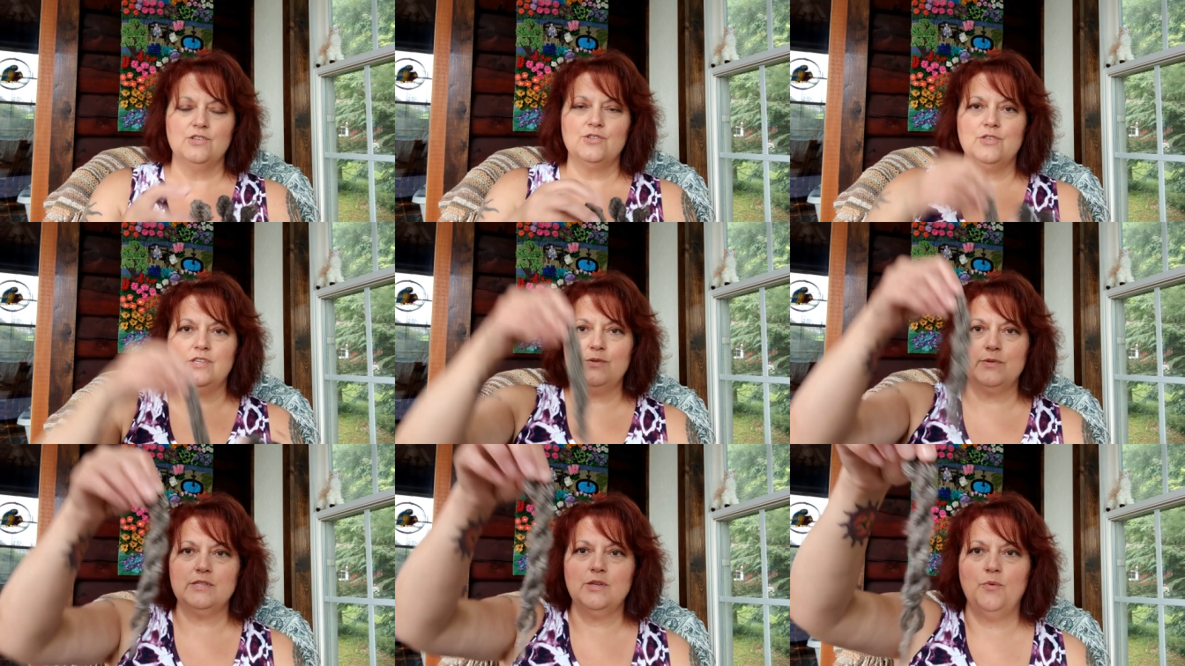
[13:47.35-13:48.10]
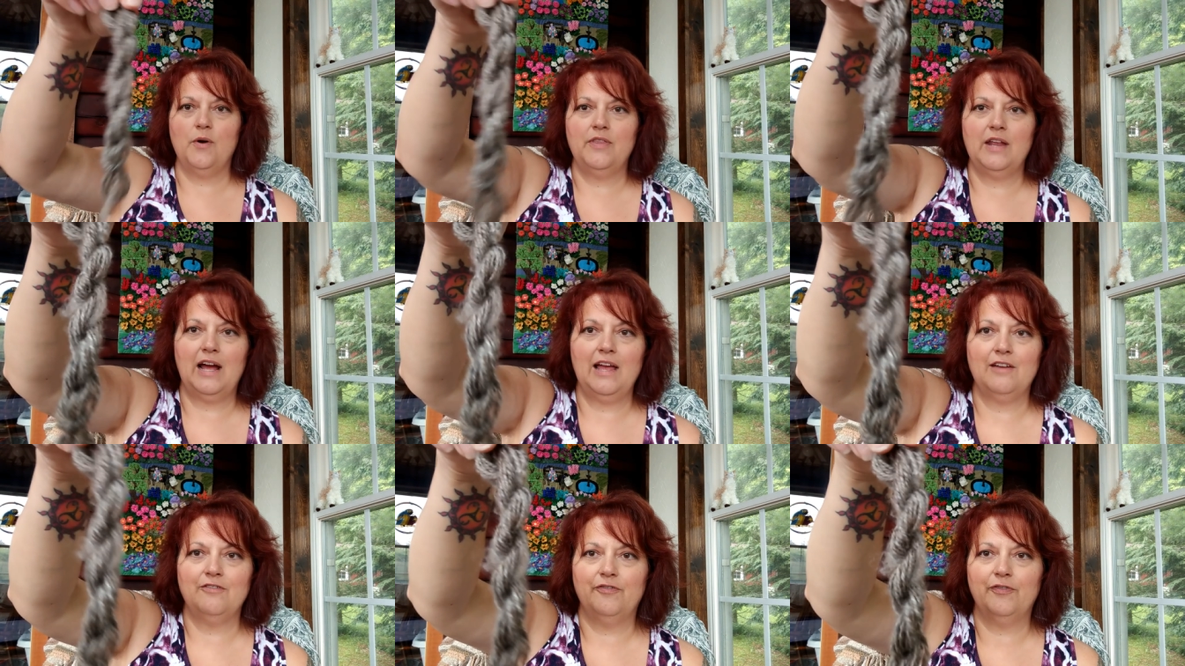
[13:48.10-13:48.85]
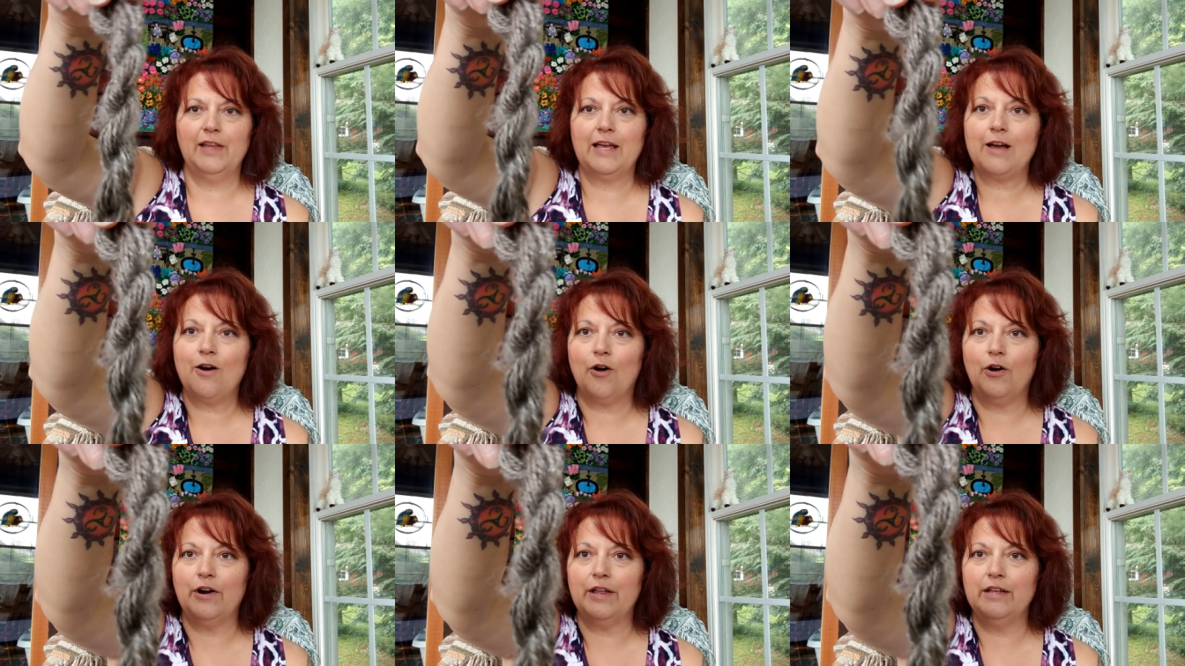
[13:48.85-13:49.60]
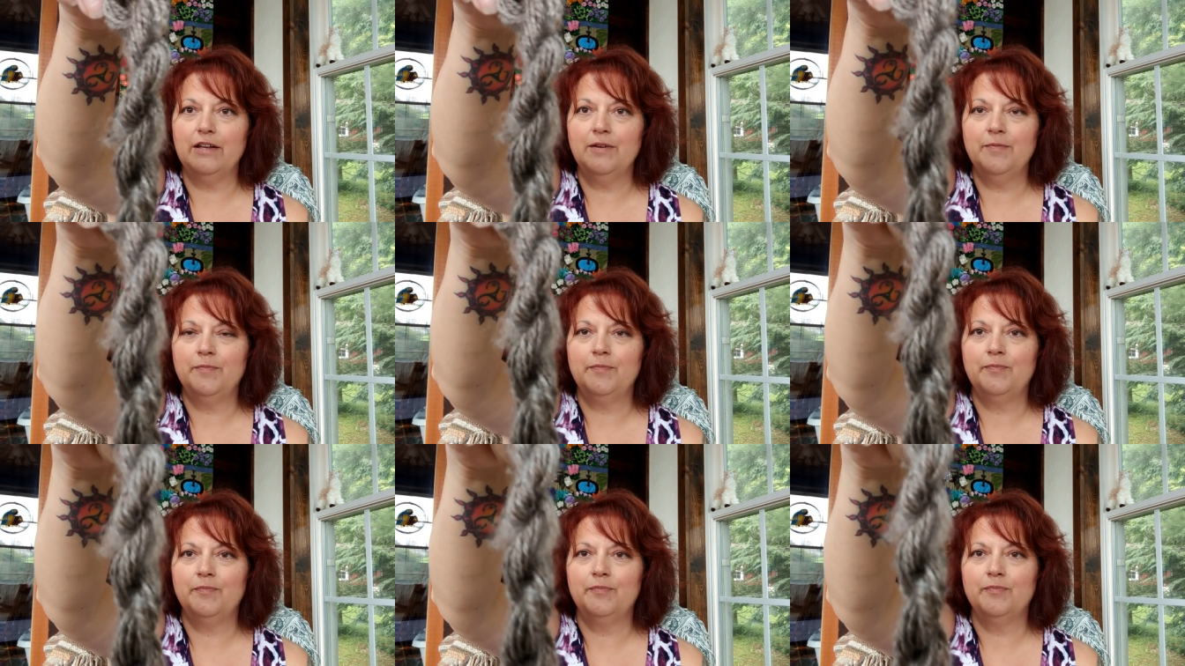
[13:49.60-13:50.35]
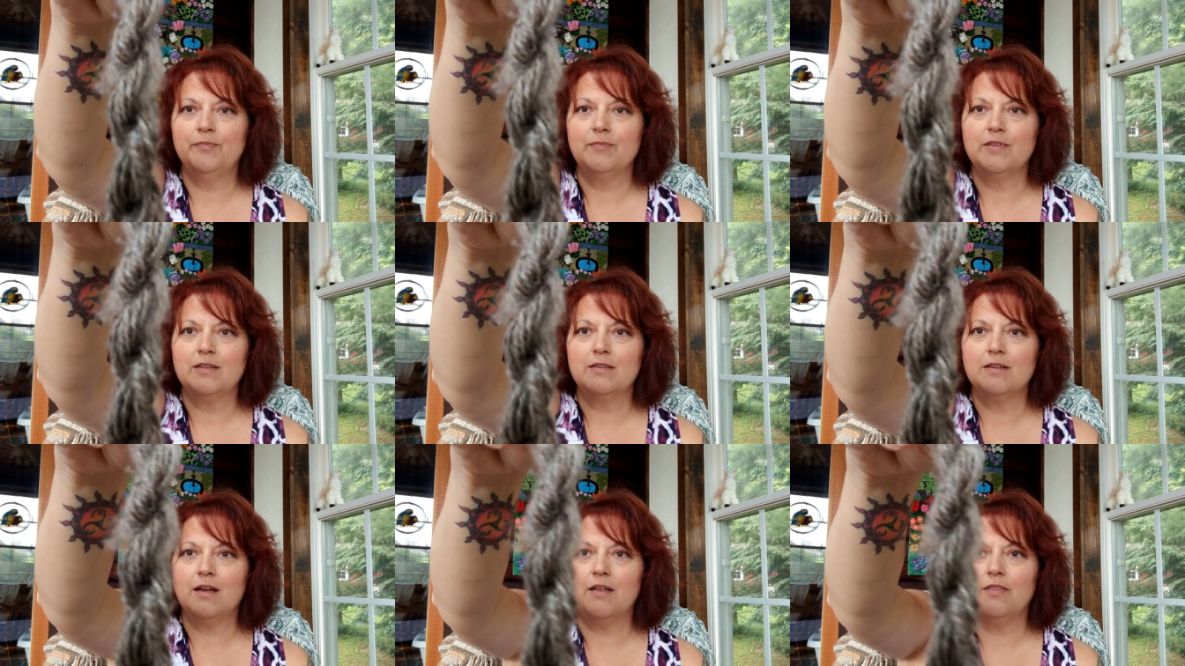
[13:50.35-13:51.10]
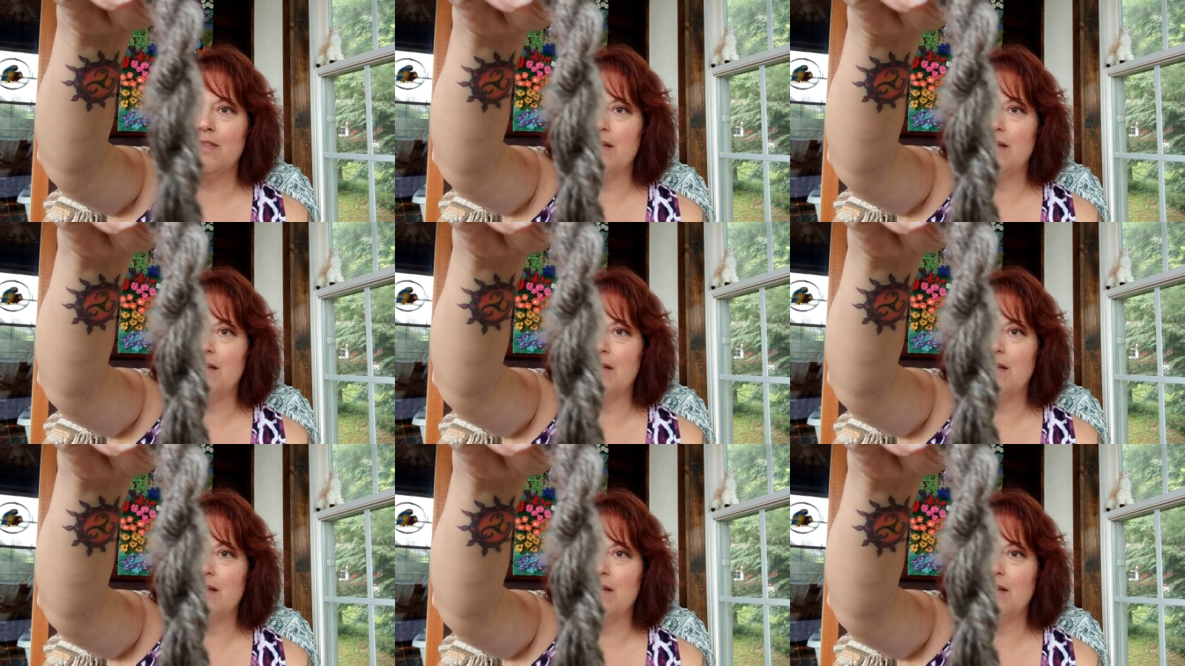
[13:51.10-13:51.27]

So this was the one that I had flick carded and